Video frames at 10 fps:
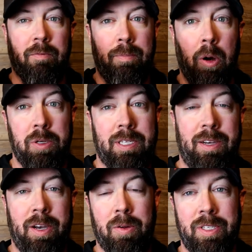of post-it
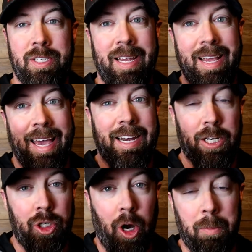notes and a
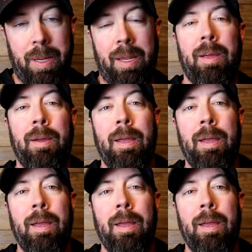Sharpie,